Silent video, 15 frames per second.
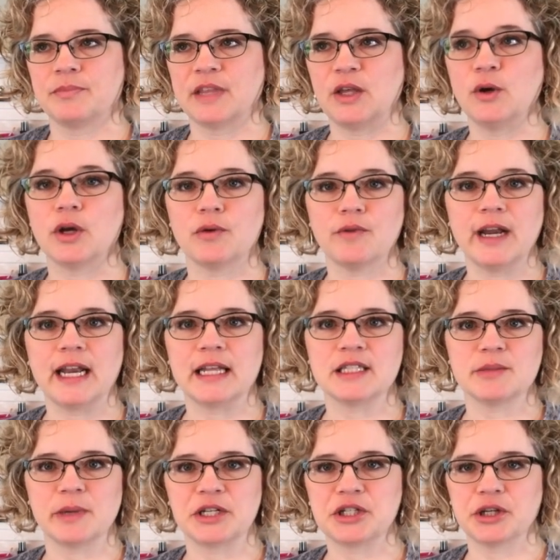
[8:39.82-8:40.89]
that you can read it.
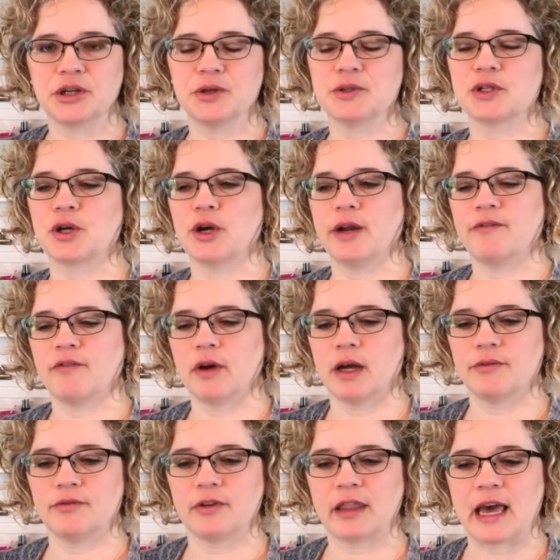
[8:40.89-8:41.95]
So make sure you use a great
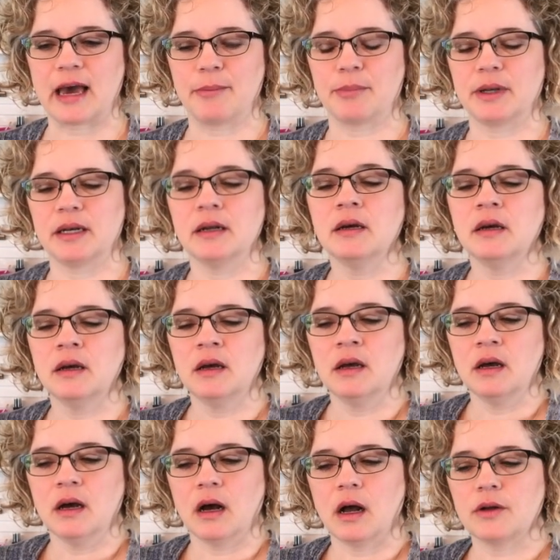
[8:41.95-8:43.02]
font for that. But
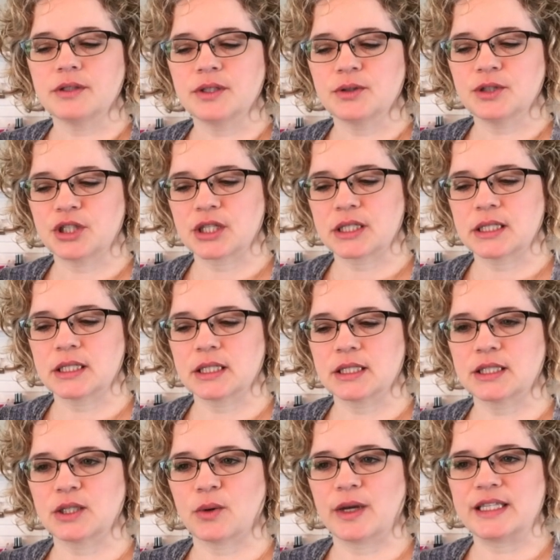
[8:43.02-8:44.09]
also
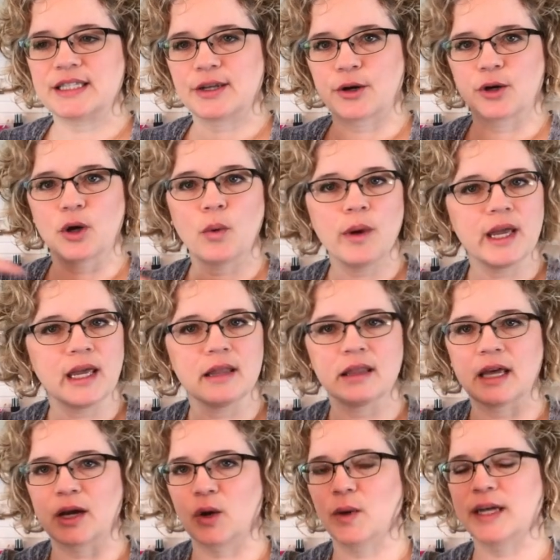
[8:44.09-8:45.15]
just so as they're going in
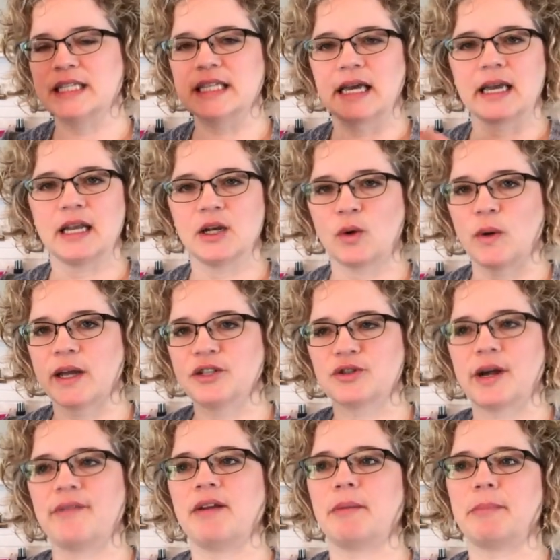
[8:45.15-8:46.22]
that quick second and quick
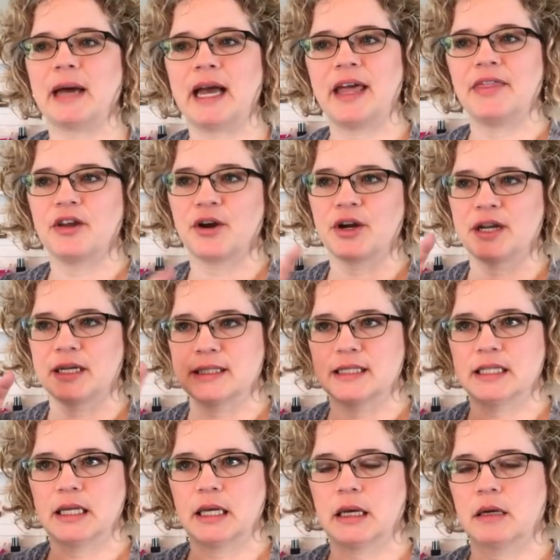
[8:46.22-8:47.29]
driving by, they're going to
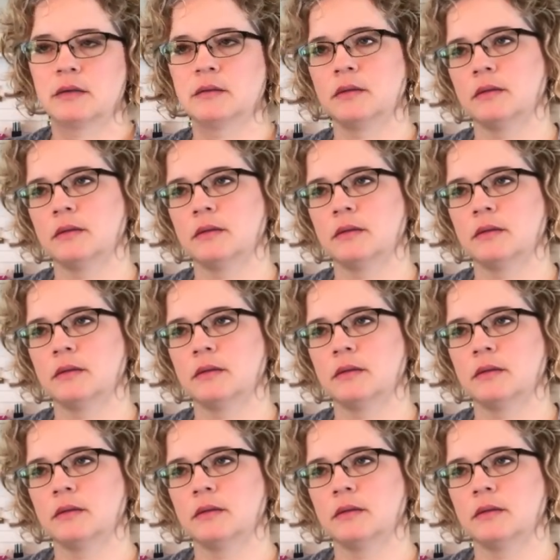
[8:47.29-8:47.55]
see,